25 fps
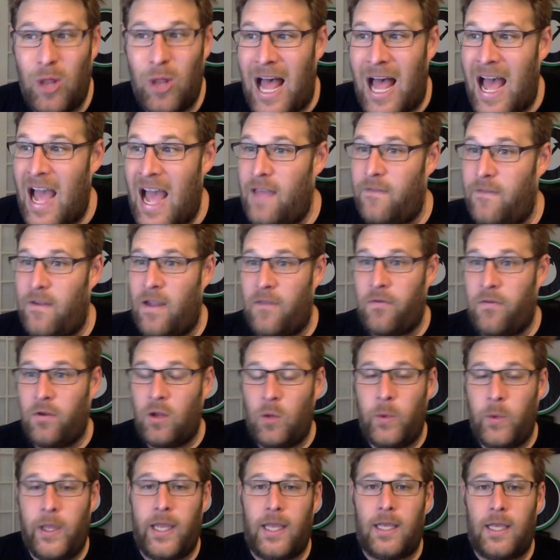live
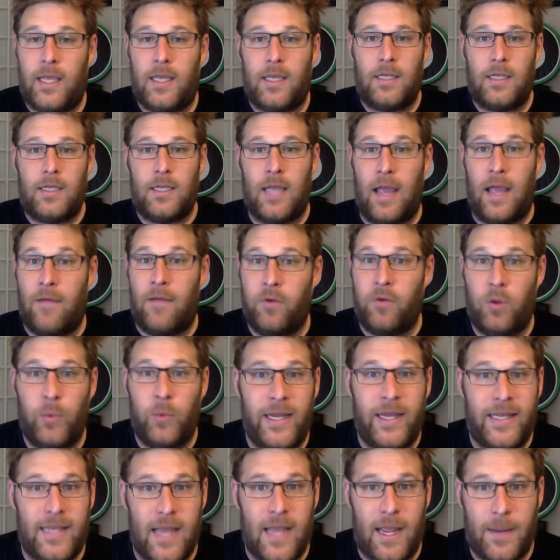every week, every
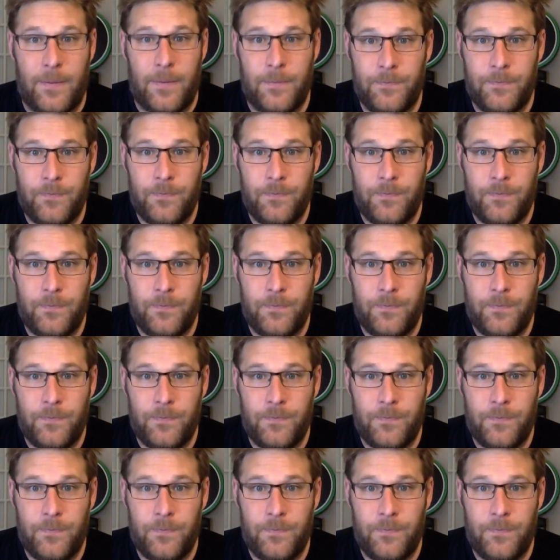weekday,